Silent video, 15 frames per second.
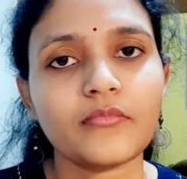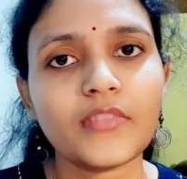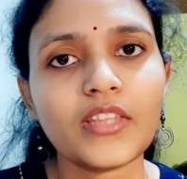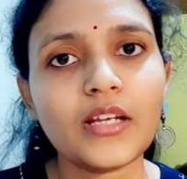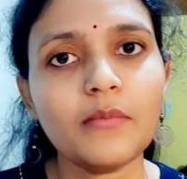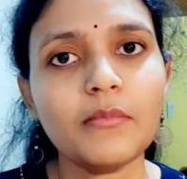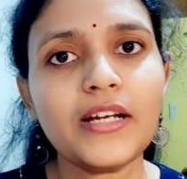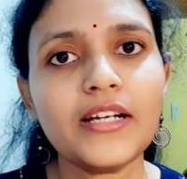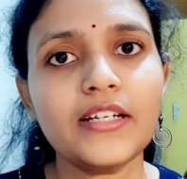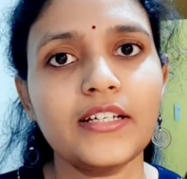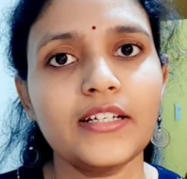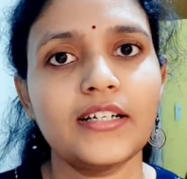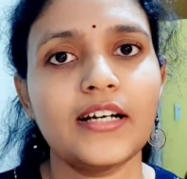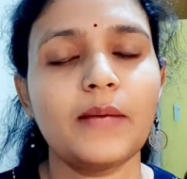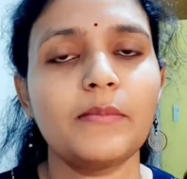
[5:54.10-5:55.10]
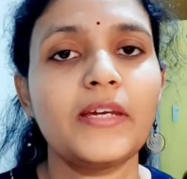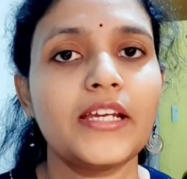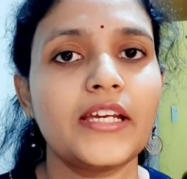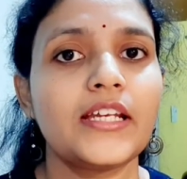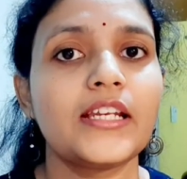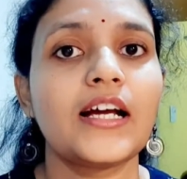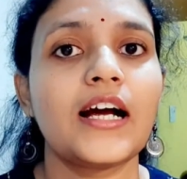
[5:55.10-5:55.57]
But
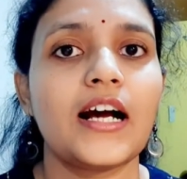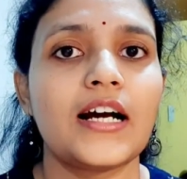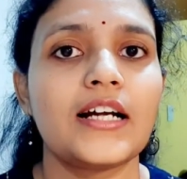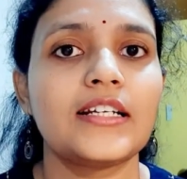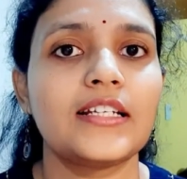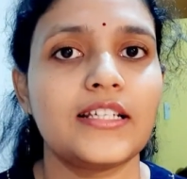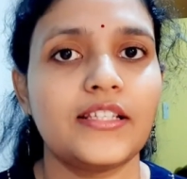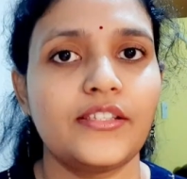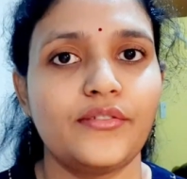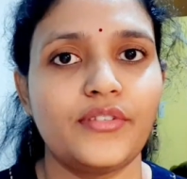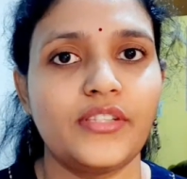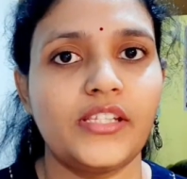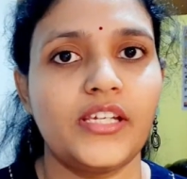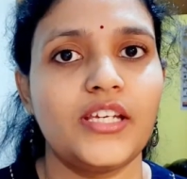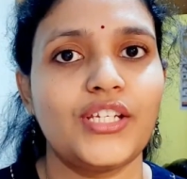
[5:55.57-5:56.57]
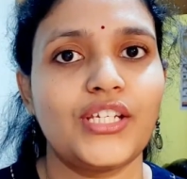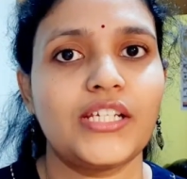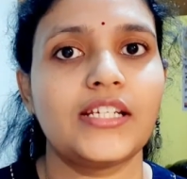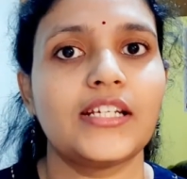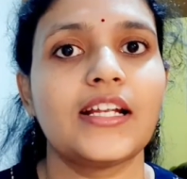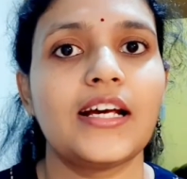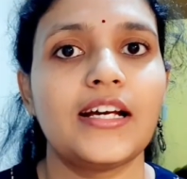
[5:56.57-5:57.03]
American Heart
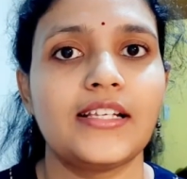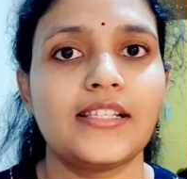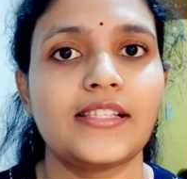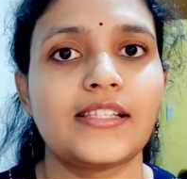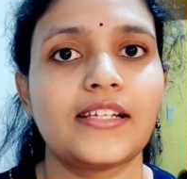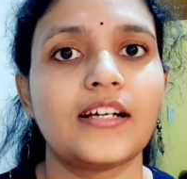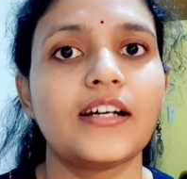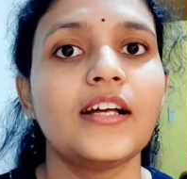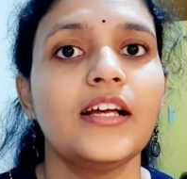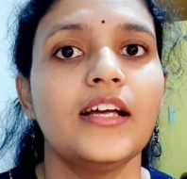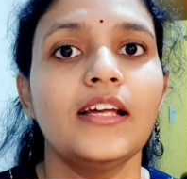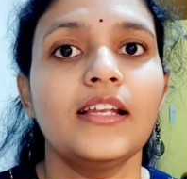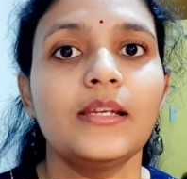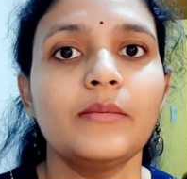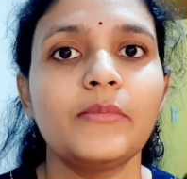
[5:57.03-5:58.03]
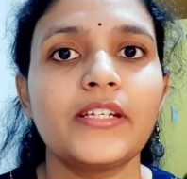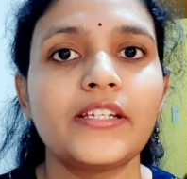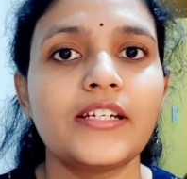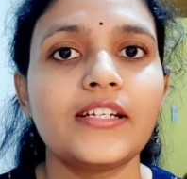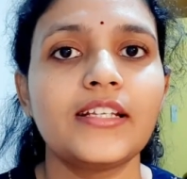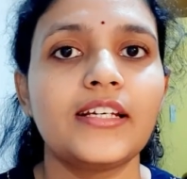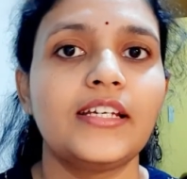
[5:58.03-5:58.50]
Association has
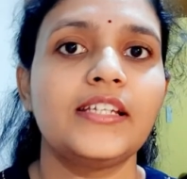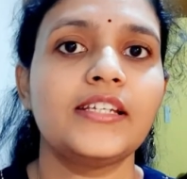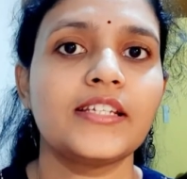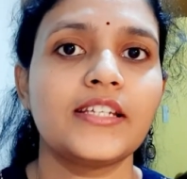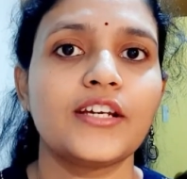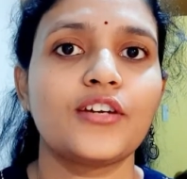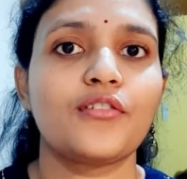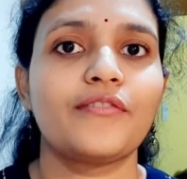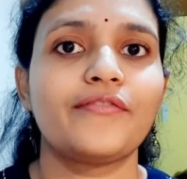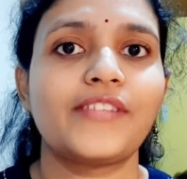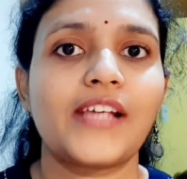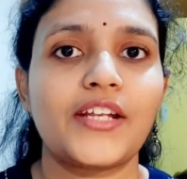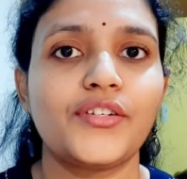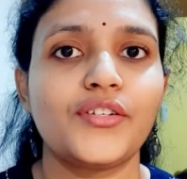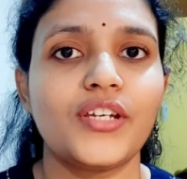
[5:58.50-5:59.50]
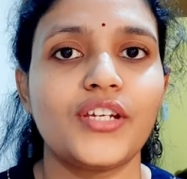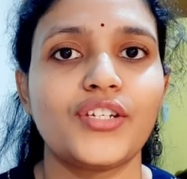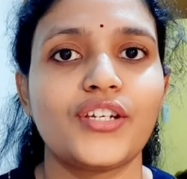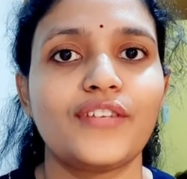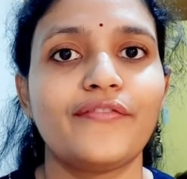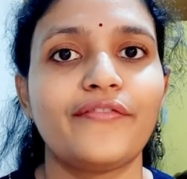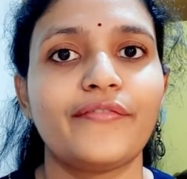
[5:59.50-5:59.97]
limited the intake of
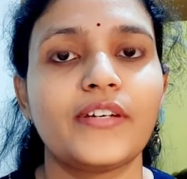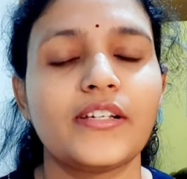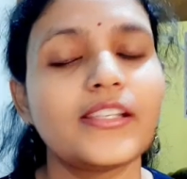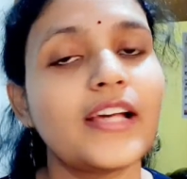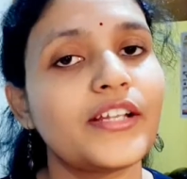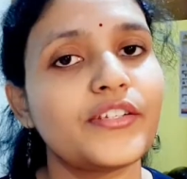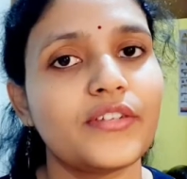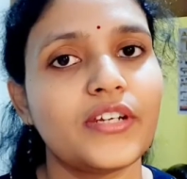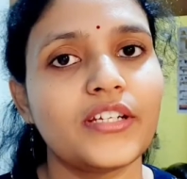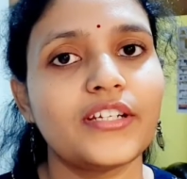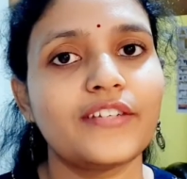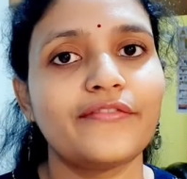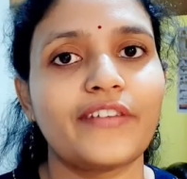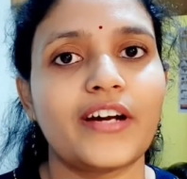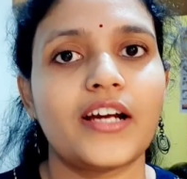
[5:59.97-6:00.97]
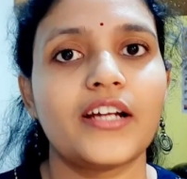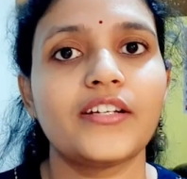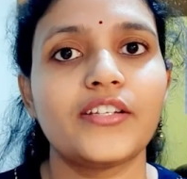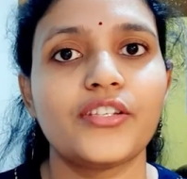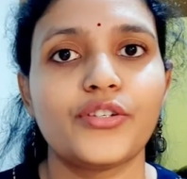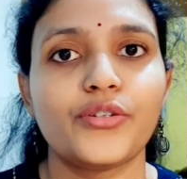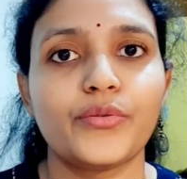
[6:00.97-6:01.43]
saturated
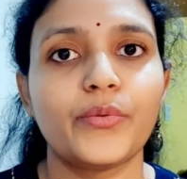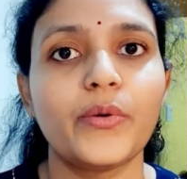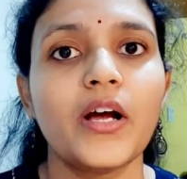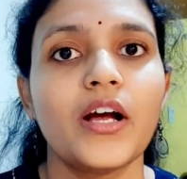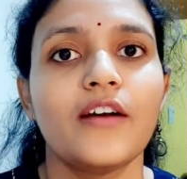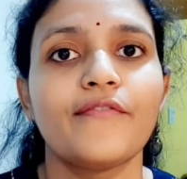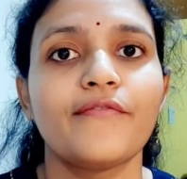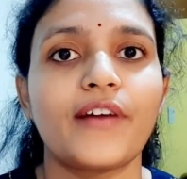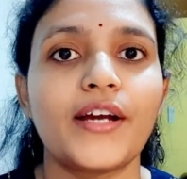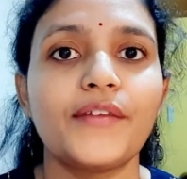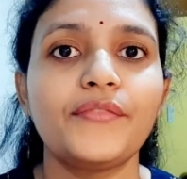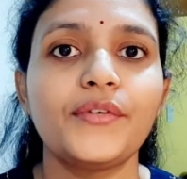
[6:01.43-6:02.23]
fats to 5 to